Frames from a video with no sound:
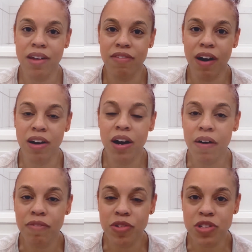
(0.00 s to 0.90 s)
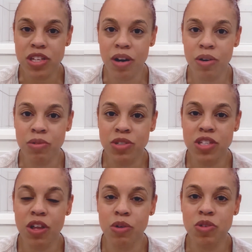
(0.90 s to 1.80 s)
of our comfort
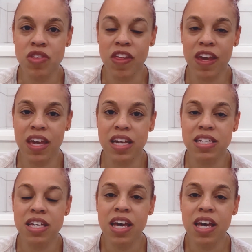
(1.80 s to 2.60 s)
zones, those things